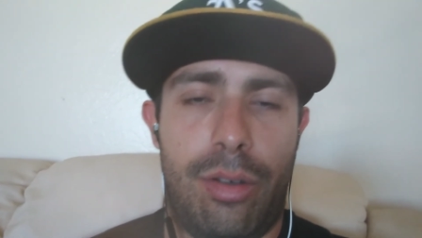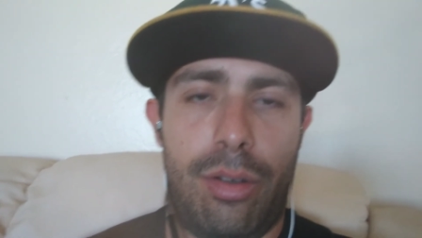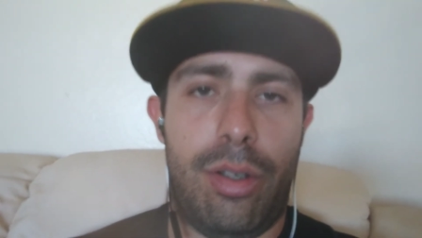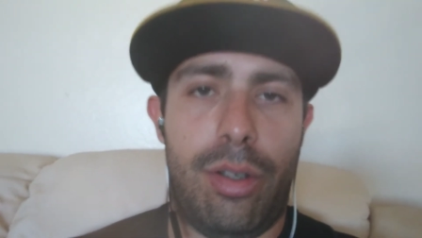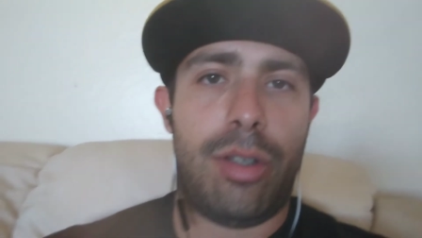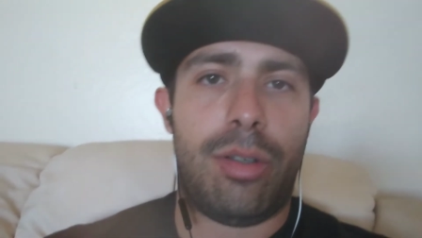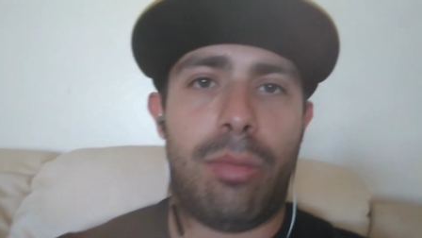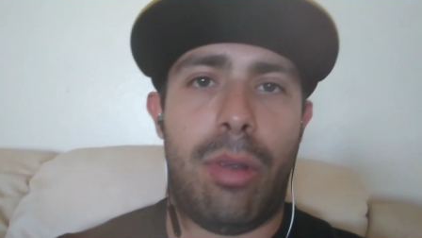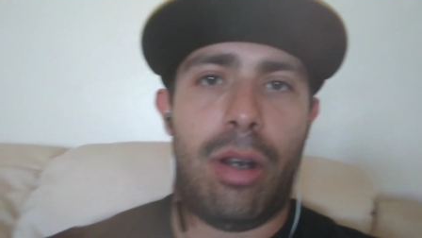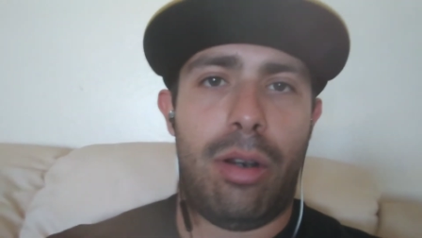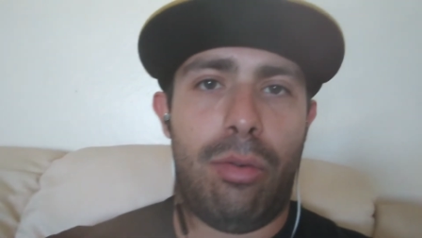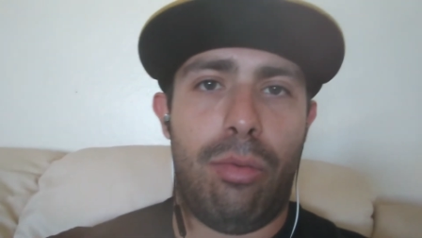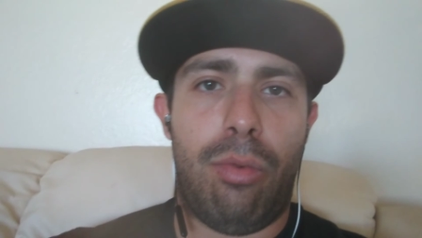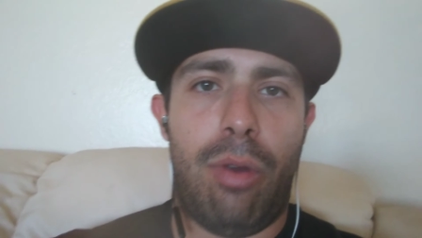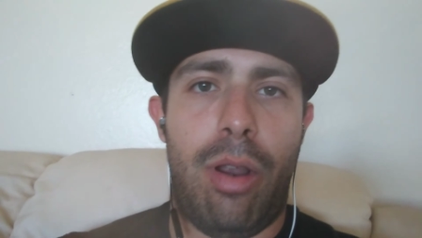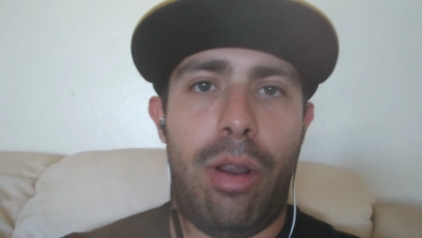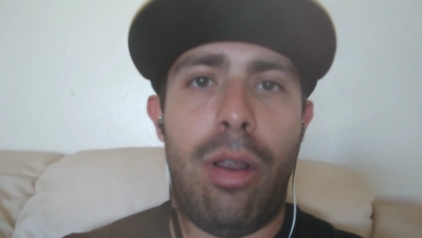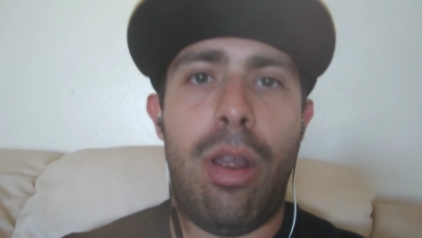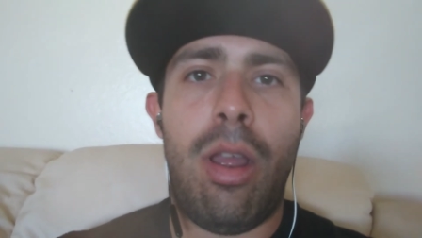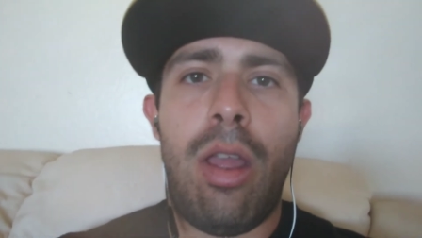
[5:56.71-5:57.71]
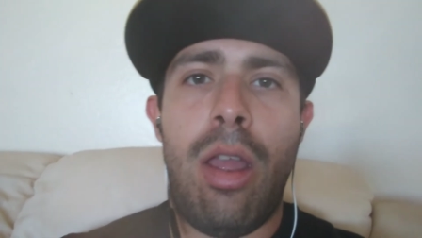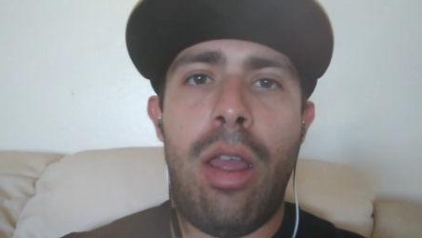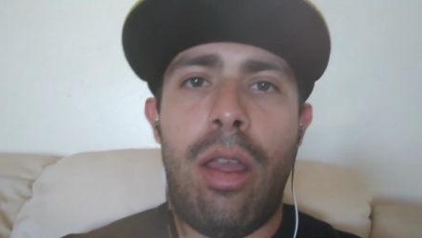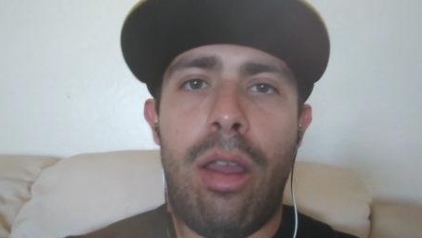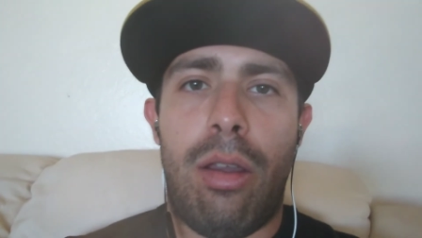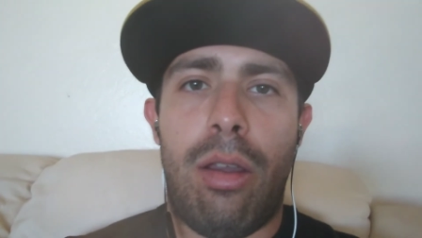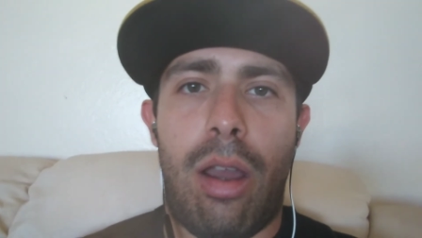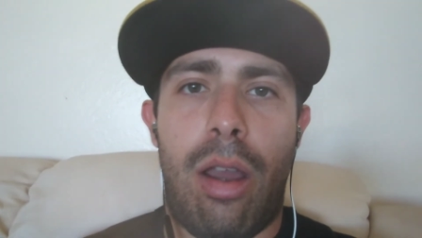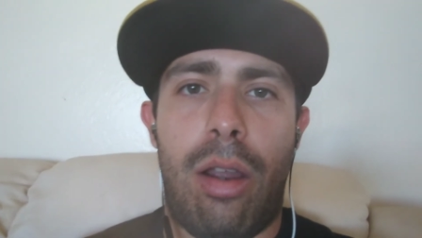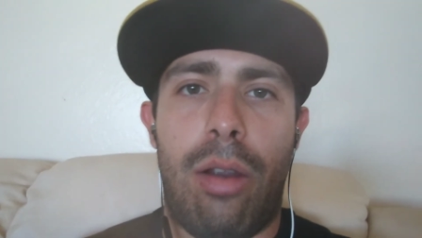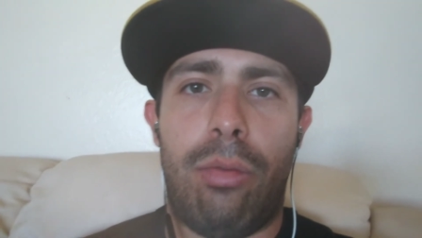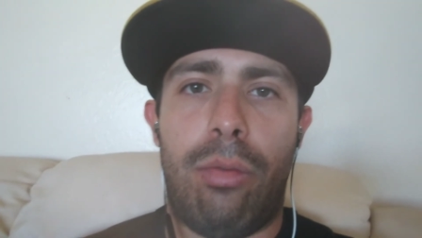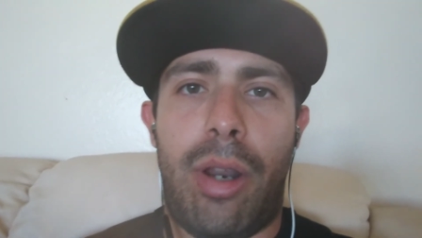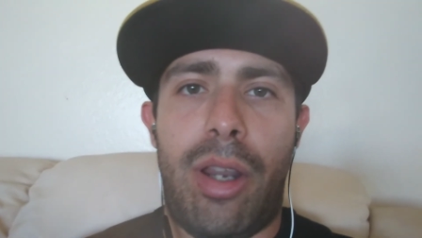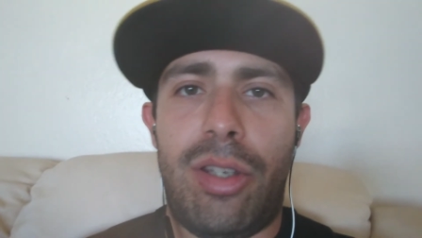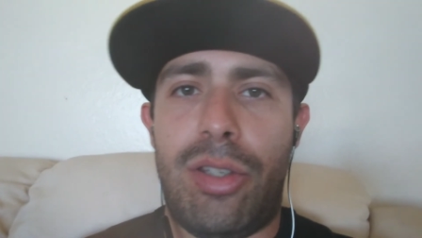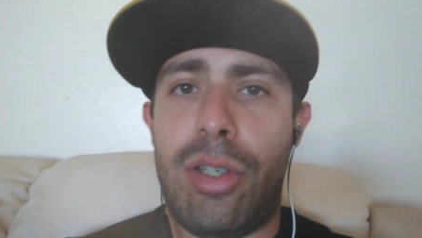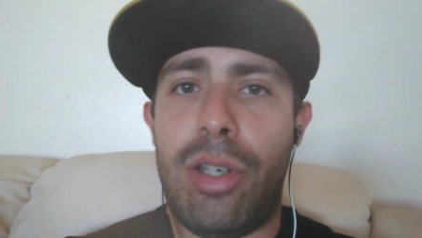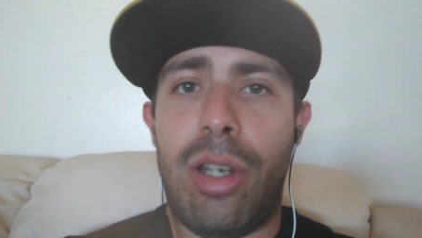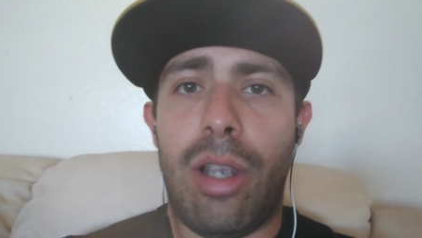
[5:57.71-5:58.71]
It doesn't matter what uh,
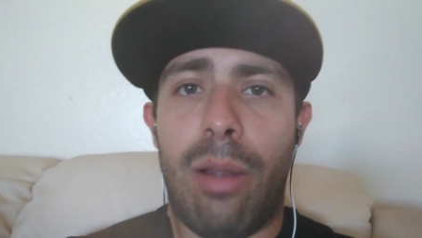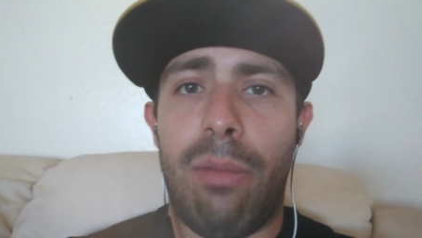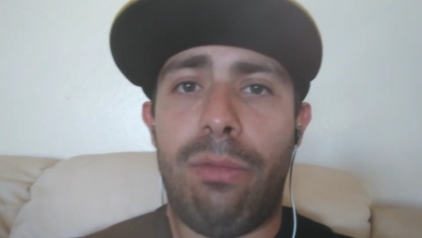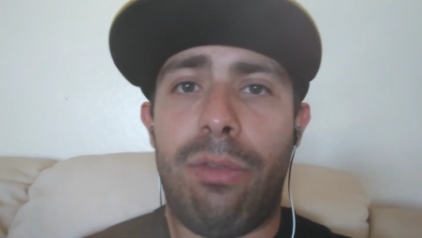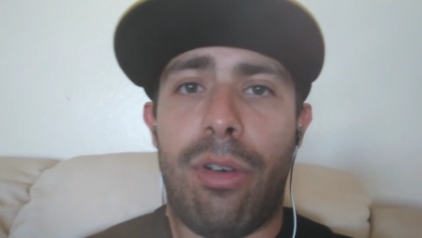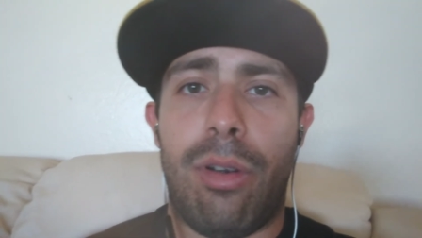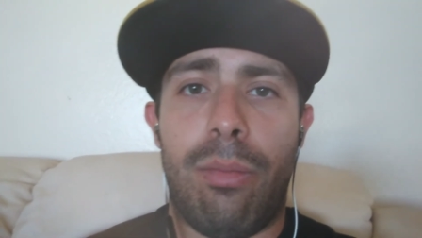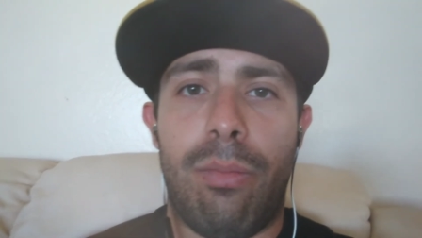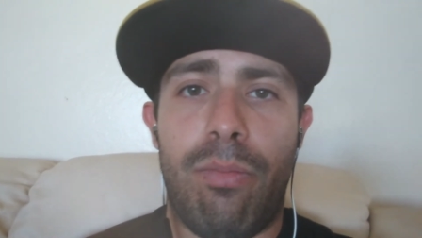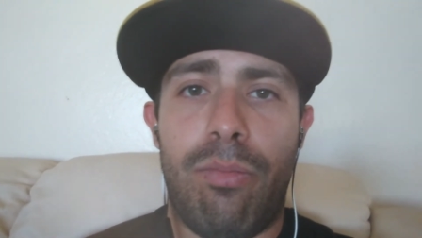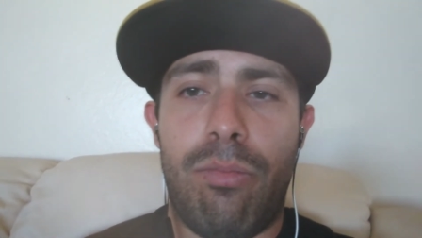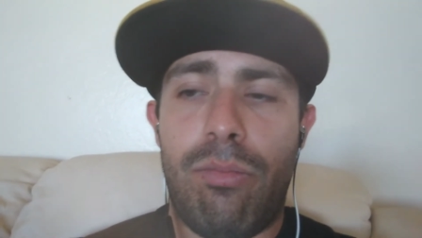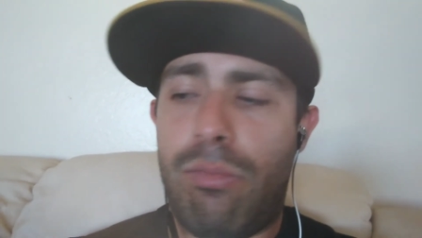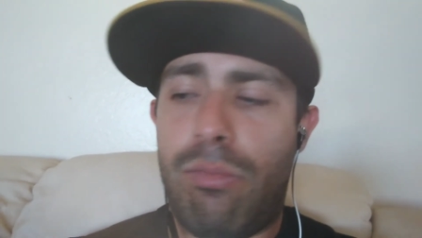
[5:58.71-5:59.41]
race you come from.